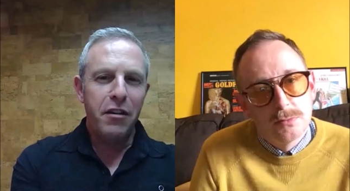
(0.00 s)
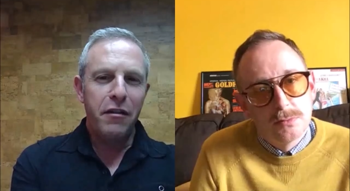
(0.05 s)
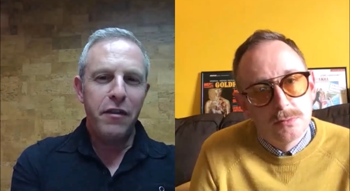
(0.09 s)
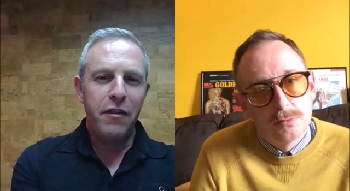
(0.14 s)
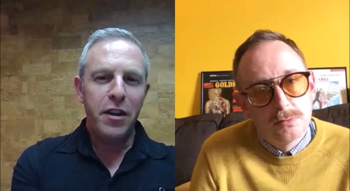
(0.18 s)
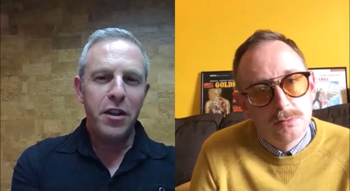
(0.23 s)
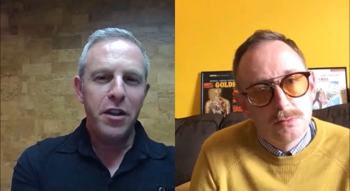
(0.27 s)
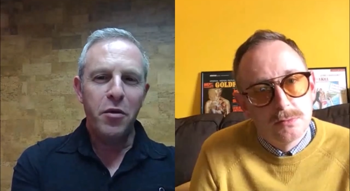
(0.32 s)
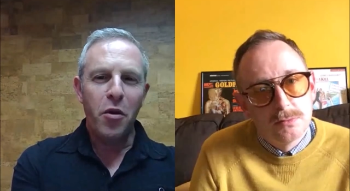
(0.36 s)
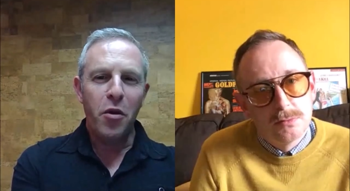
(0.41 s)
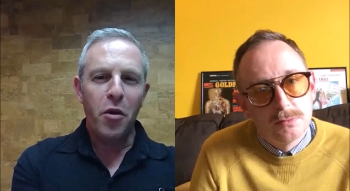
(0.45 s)

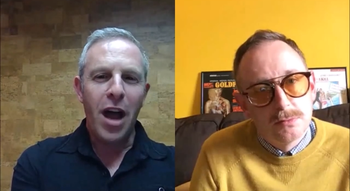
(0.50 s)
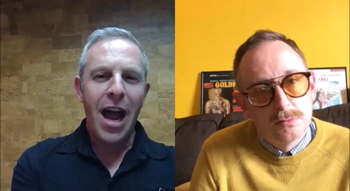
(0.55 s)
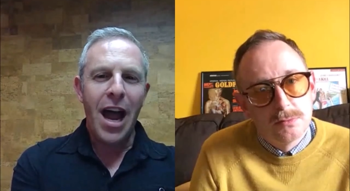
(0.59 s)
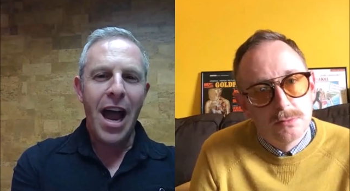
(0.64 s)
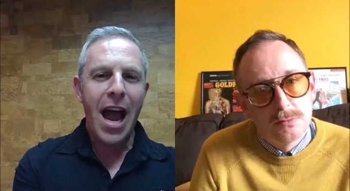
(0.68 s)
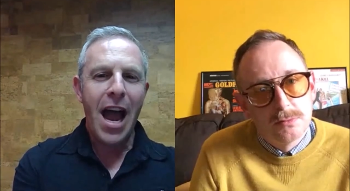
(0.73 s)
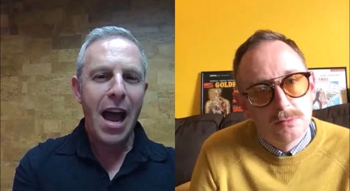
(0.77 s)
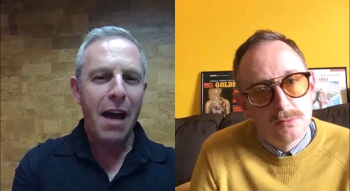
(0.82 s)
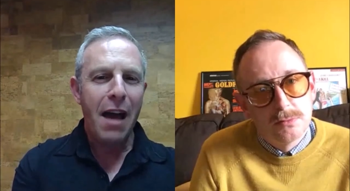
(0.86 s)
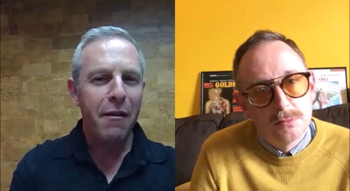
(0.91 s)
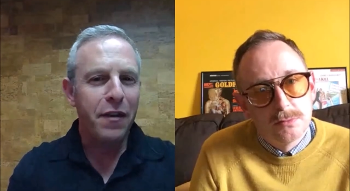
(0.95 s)
Speaker 1: an
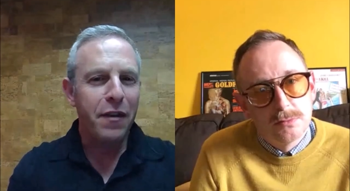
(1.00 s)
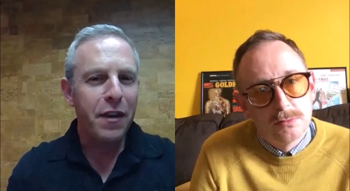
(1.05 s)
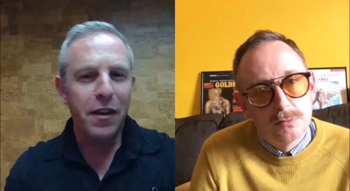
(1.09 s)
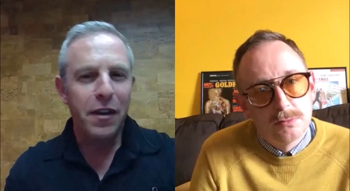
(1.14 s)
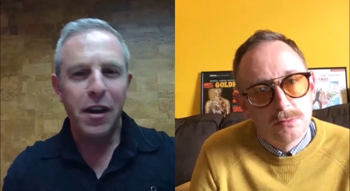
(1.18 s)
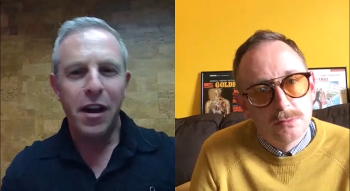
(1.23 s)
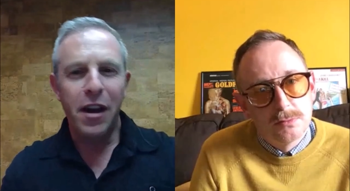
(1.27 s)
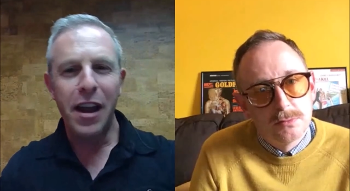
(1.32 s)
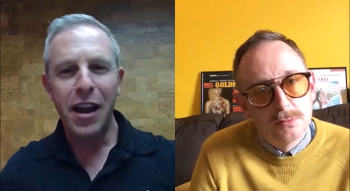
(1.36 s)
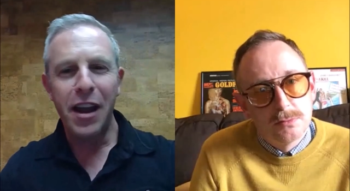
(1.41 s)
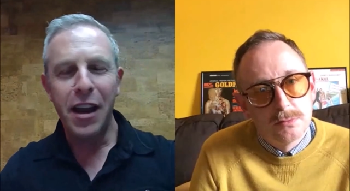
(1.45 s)
individual,
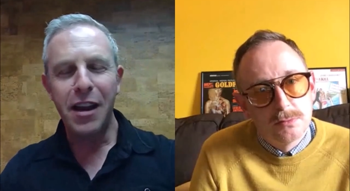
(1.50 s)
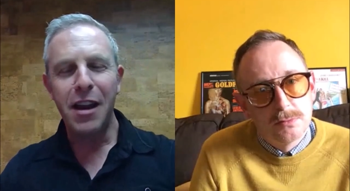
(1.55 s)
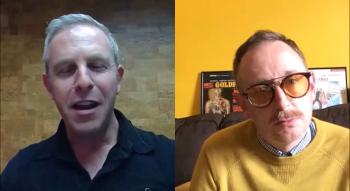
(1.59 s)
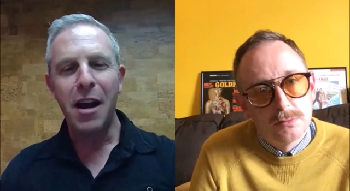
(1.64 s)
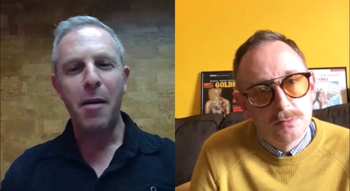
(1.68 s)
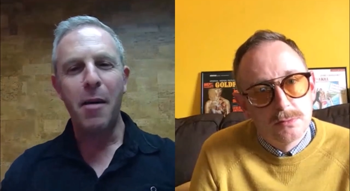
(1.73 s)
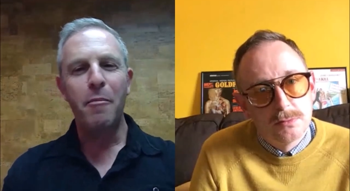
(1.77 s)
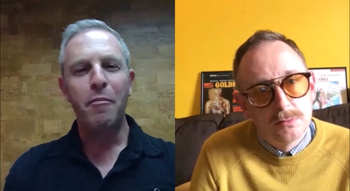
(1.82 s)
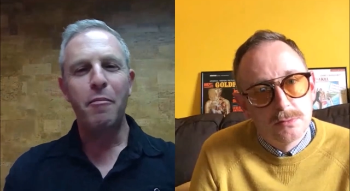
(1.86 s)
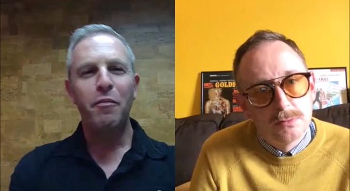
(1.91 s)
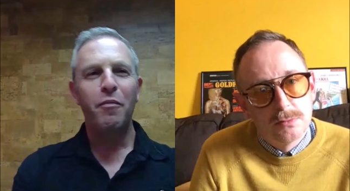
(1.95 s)
have
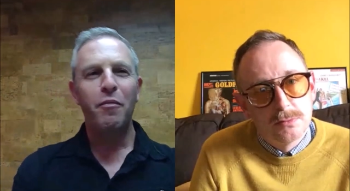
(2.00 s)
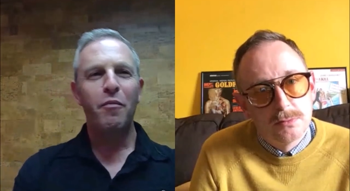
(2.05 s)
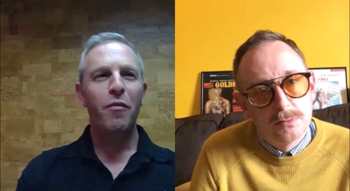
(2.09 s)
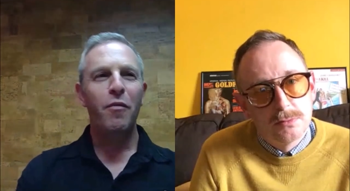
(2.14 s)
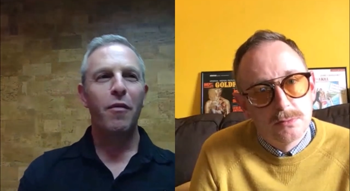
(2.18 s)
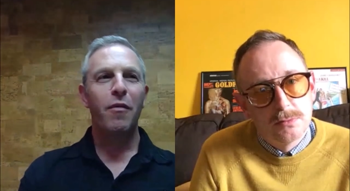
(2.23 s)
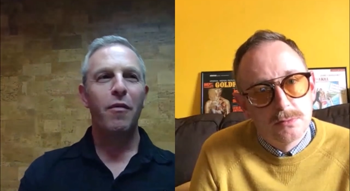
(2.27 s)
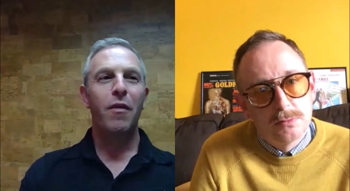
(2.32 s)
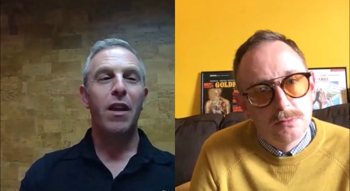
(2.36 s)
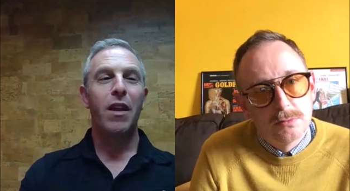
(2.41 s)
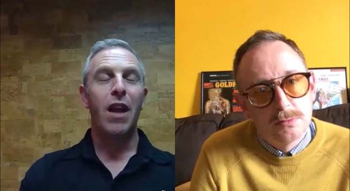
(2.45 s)
a
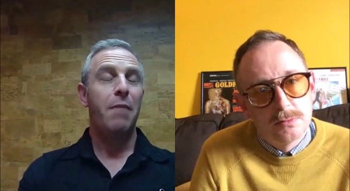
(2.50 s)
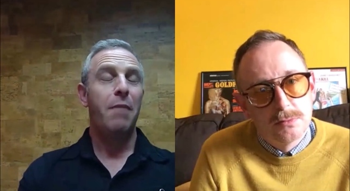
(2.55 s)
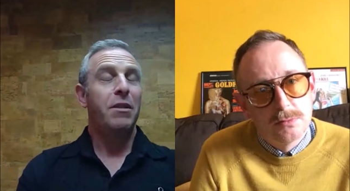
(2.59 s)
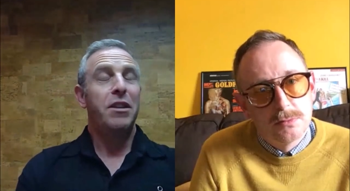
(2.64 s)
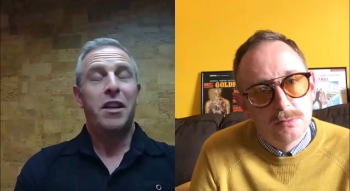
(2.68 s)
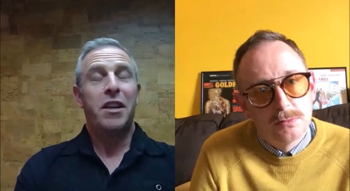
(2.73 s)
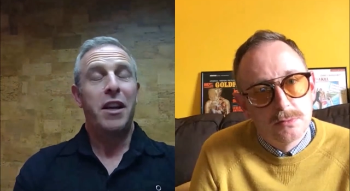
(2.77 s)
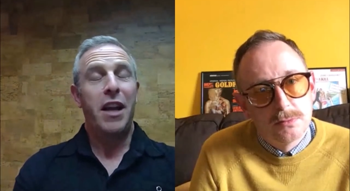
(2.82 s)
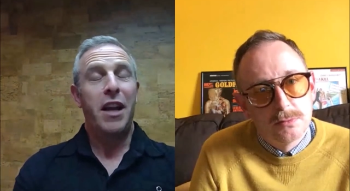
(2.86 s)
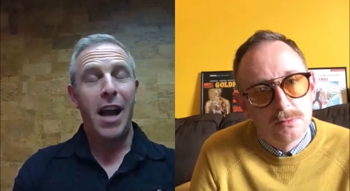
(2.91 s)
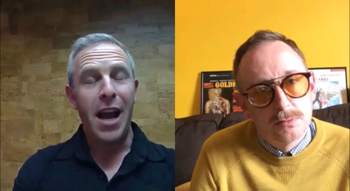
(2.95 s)
um,
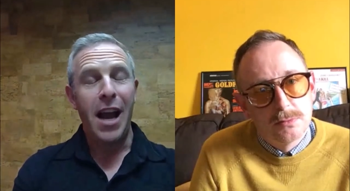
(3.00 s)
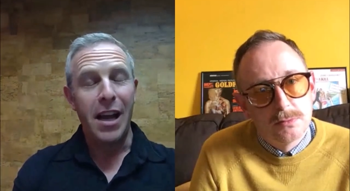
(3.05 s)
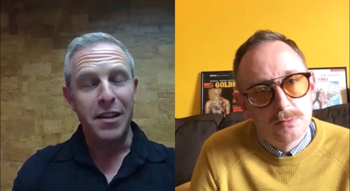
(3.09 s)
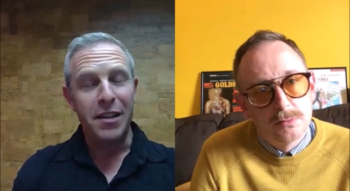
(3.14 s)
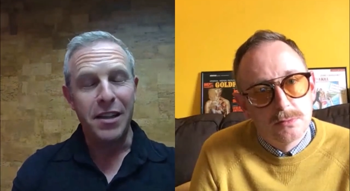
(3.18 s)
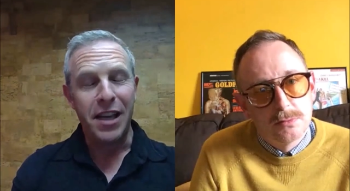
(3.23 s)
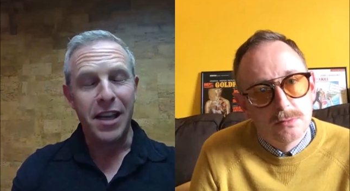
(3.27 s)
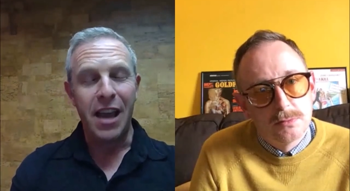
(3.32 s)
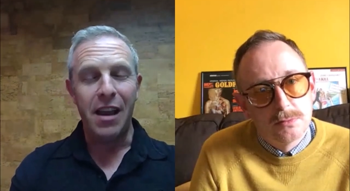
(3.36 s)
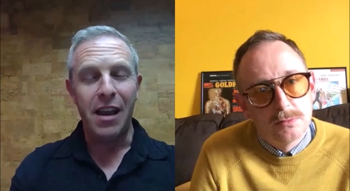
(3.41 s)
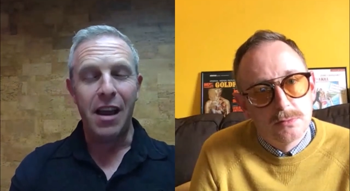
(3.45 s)
I'm just going
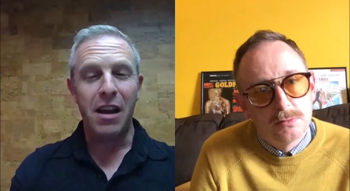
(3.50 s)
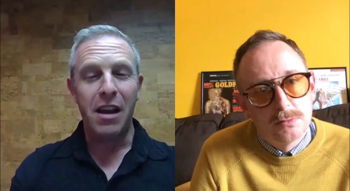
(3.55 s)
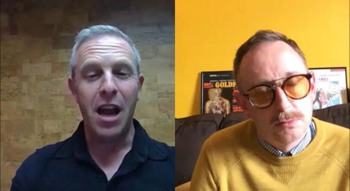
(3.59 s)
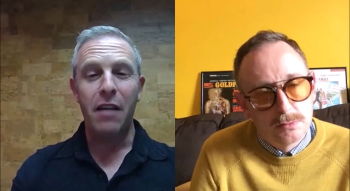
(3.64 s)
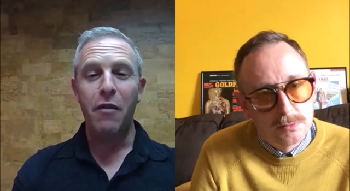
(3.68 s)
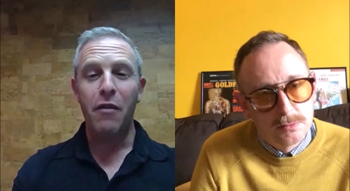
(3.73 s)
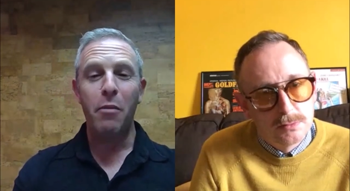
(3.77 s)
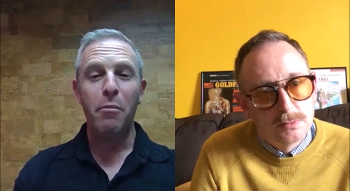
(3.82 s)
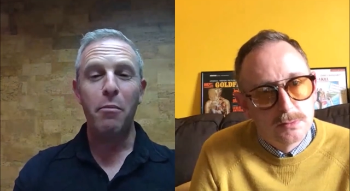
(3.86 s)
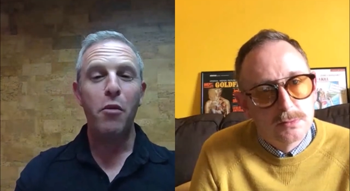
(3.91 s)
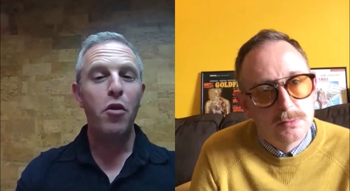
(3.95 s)
to ask
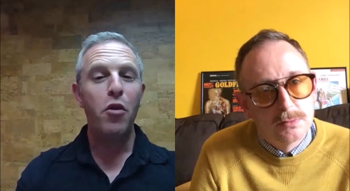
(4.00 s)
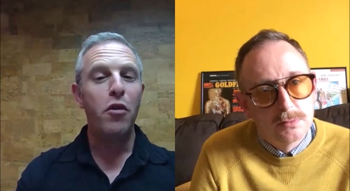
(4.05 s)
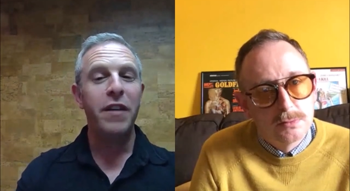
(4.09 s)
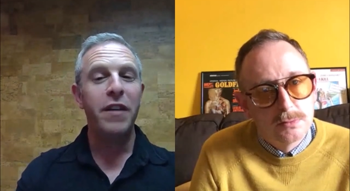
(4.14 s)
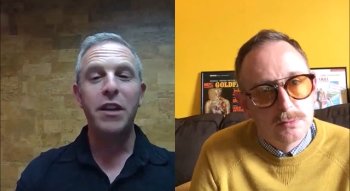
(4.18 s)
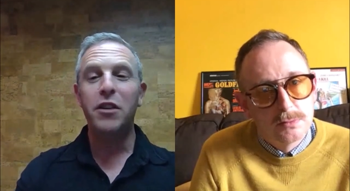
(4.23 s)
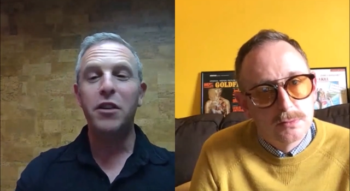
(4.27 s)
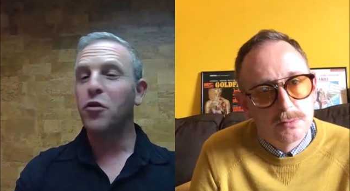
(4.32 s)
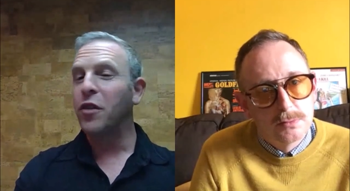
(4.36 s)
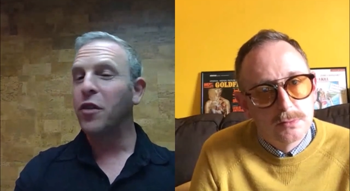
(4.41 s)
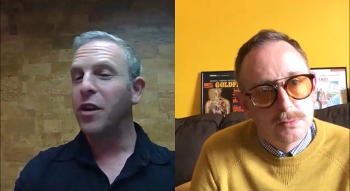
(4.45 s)
a, a kind of a
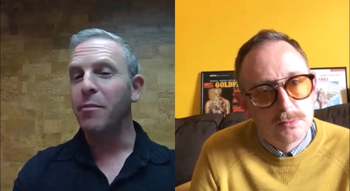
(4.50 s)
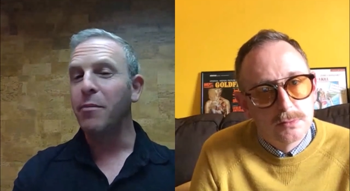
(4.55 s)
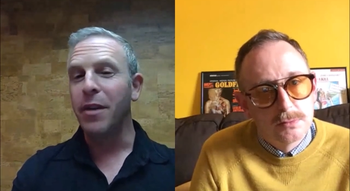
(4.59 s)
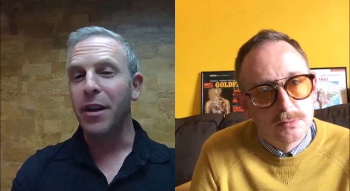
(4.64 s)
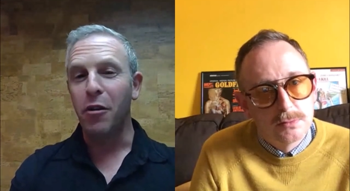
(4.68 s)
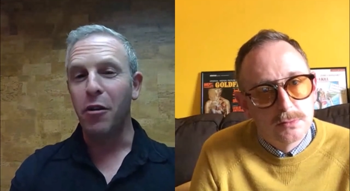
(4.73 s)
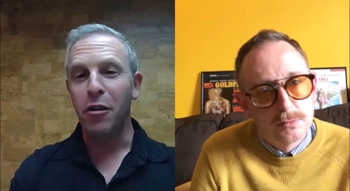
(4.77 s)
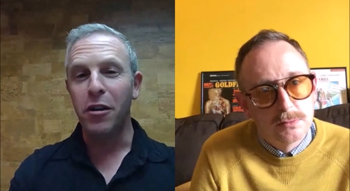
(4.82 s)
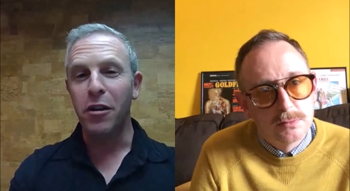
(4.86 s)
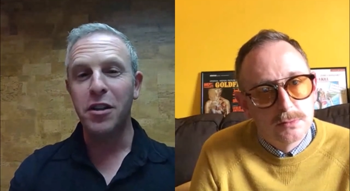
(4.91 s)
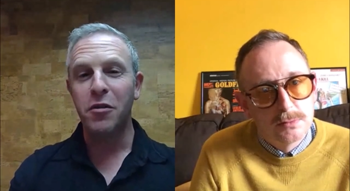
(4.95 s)
movie
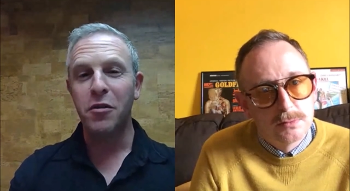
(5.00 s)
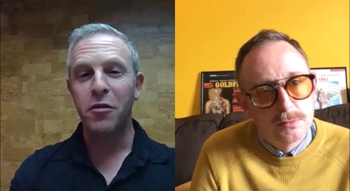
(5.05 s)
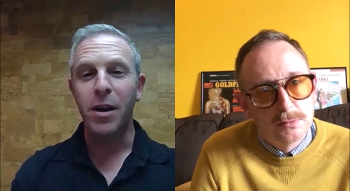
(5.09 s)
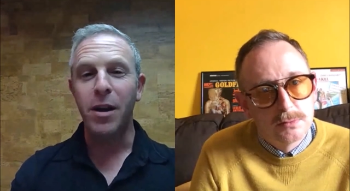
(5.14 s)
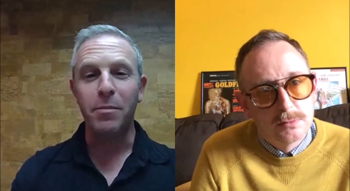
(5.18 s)
treatment or a